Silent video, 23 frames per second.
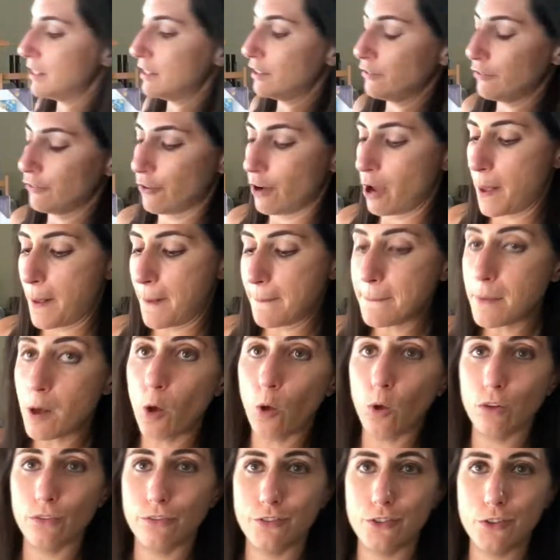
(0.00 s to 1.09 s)
is from
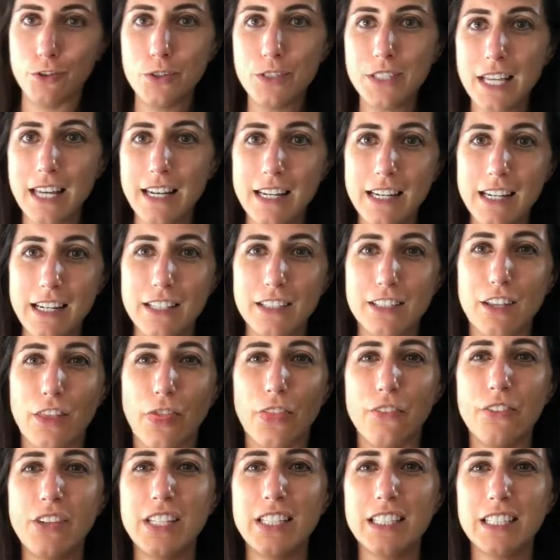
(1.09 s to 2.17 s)
Whole Foods, and it is the
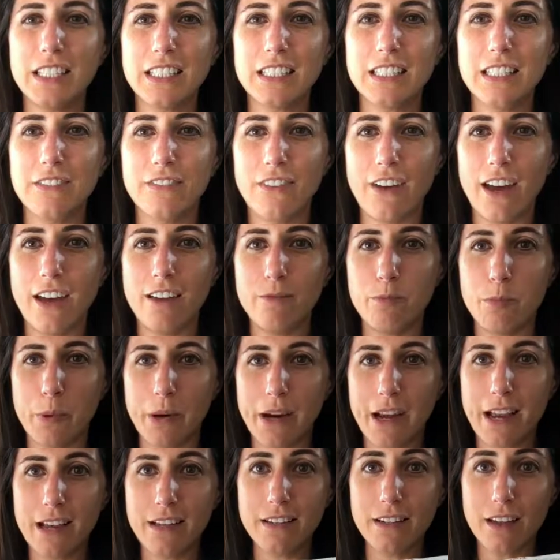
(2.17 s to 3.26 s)
365
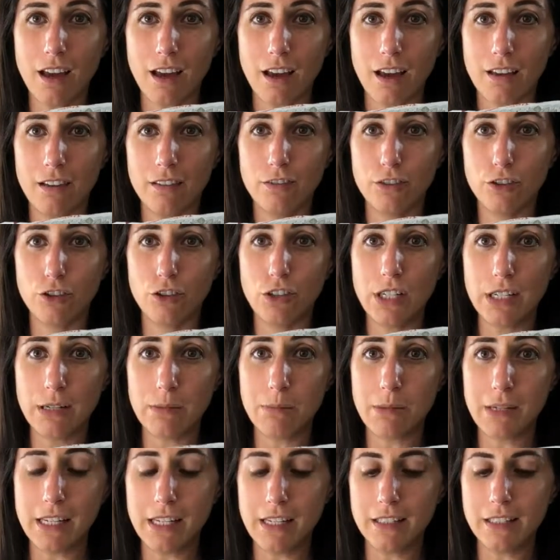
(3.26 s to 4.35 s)
brand of
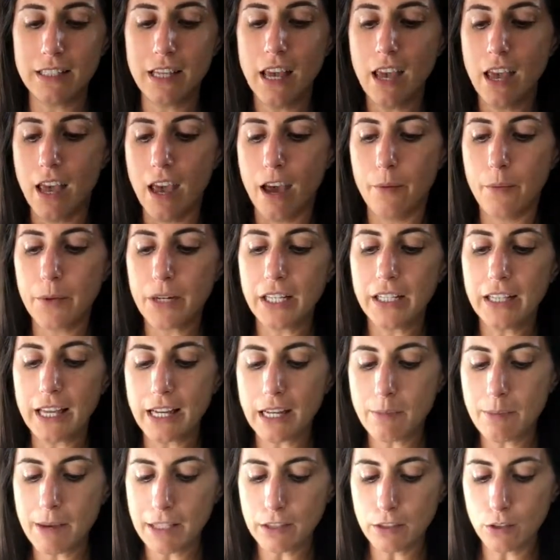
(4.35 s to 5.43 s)
green peas. And what I like
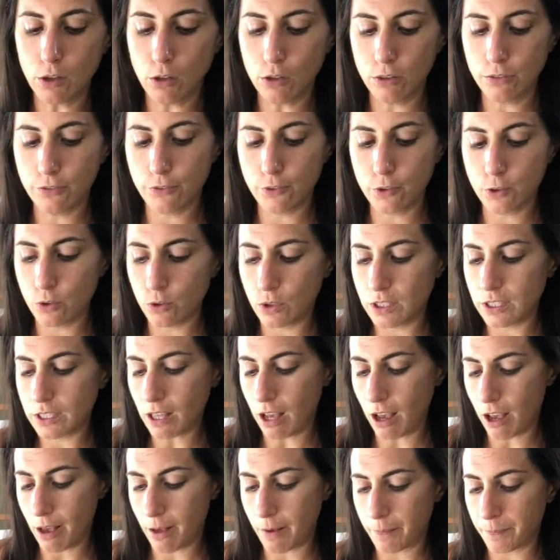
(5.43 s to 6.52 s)
about the Whole Foods
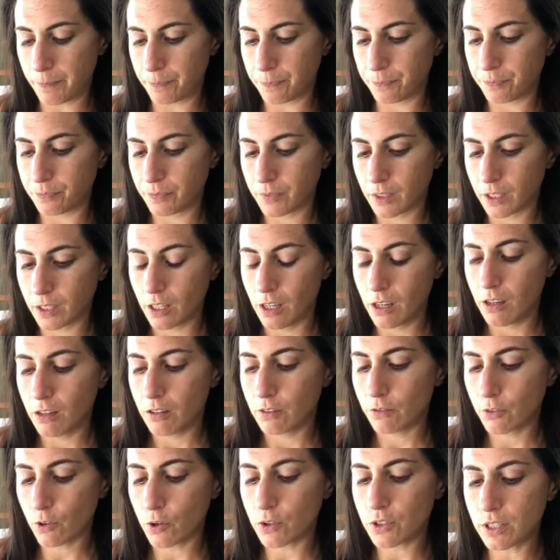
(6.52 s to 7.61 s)

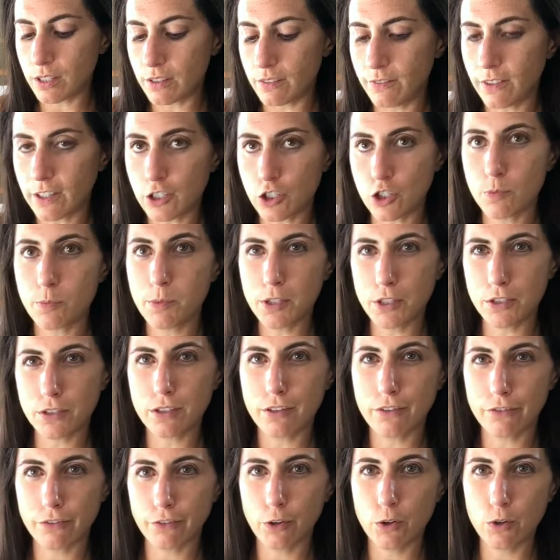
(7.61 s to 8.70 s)
frozen vegetables
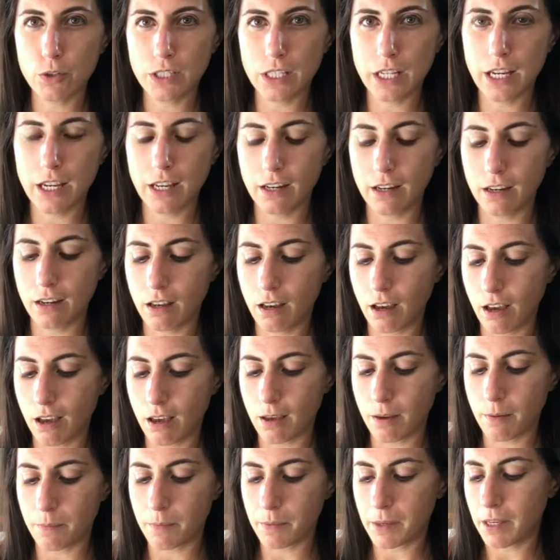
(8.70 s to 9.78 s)
and frozen
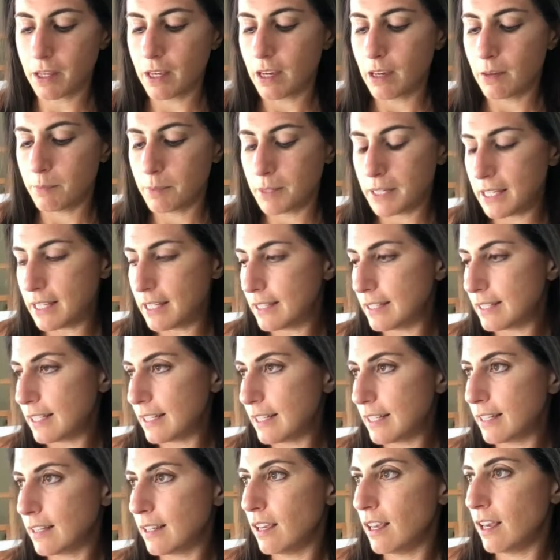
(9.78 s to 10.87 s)
peas
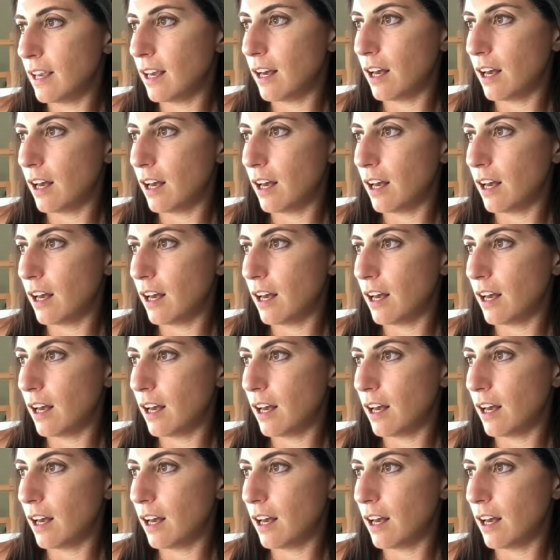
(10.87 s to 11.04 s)
and